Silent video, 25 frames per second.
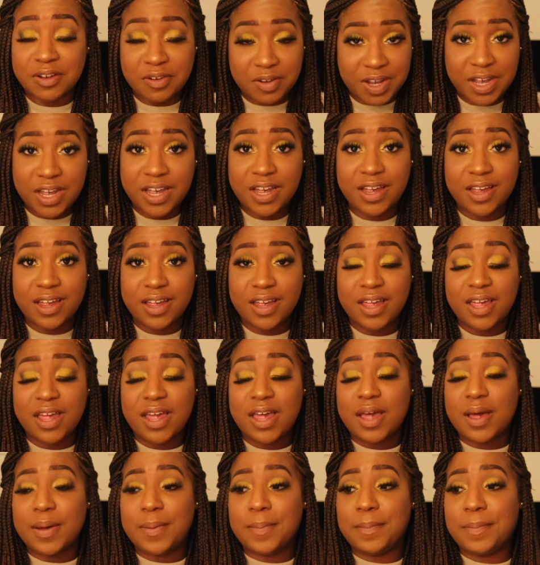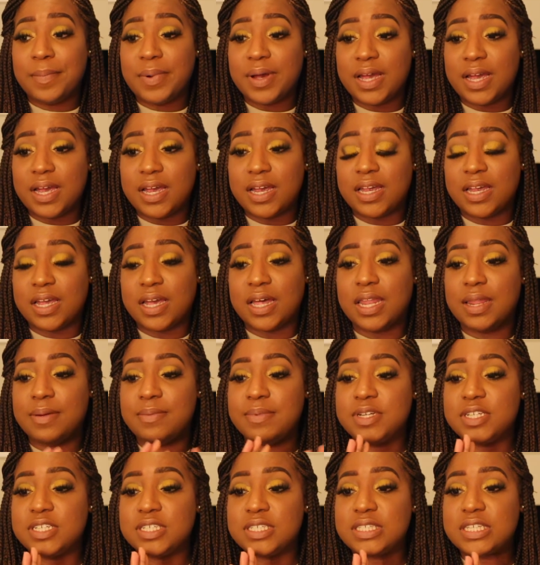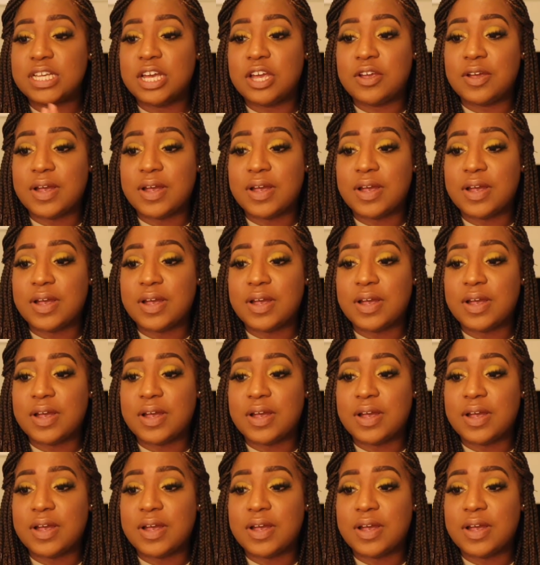Okay, but yeah, let me just tell